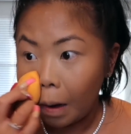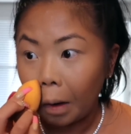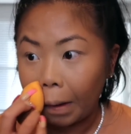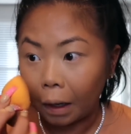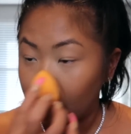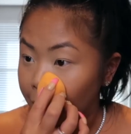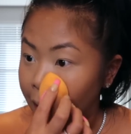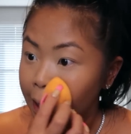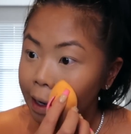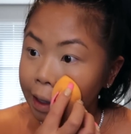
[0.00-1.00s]
Go back under
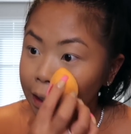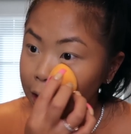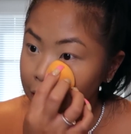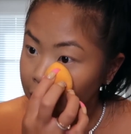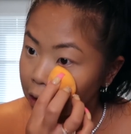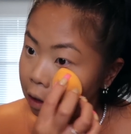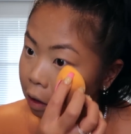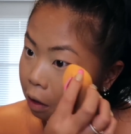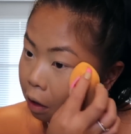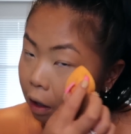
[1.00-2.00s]
my eyes
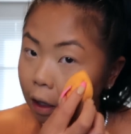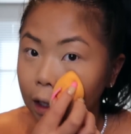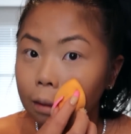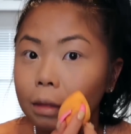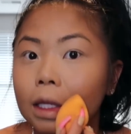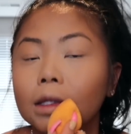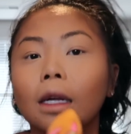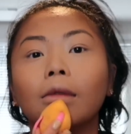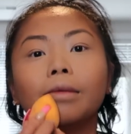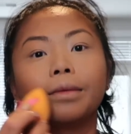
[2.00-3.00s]
and lightly blend this
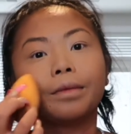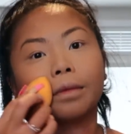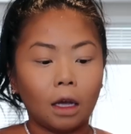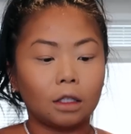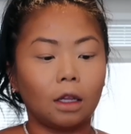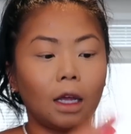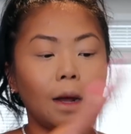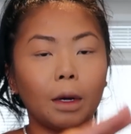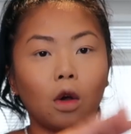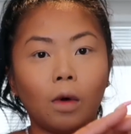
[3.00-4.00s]
out. So then
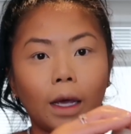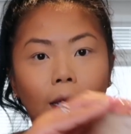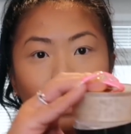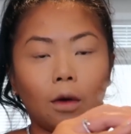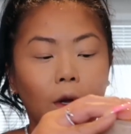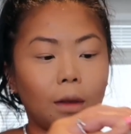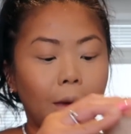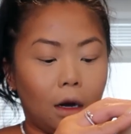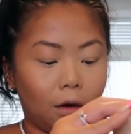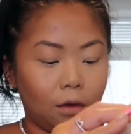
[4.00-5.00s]
I'm going to go in with
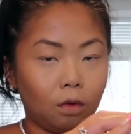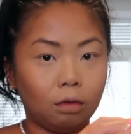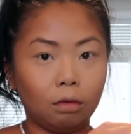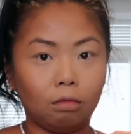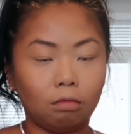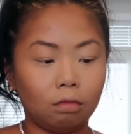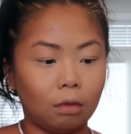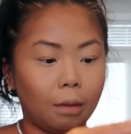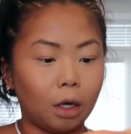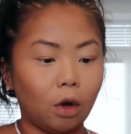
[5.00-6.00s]
my
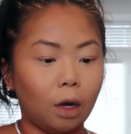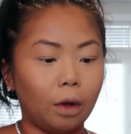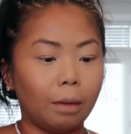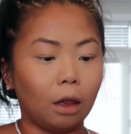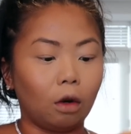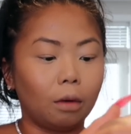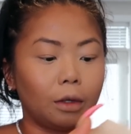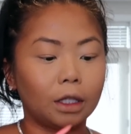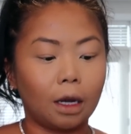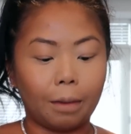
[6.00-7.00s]
Laura
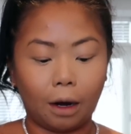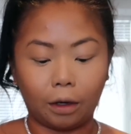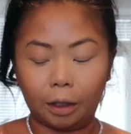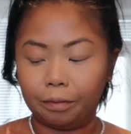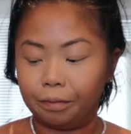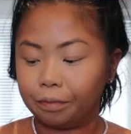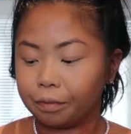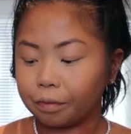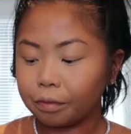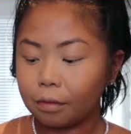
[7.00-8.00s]
Mercier powder.
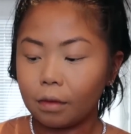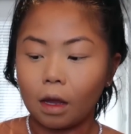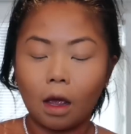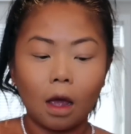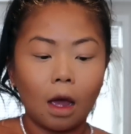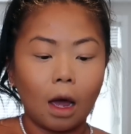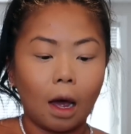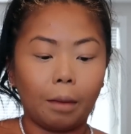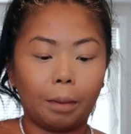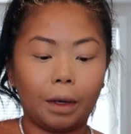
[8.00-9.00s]

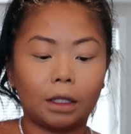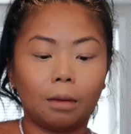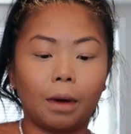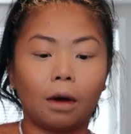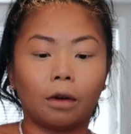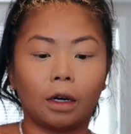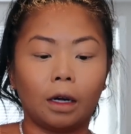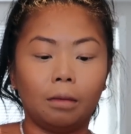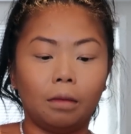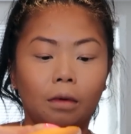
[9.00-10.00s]
I'm going to pick some powder
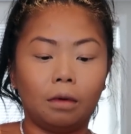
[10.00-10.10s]
up.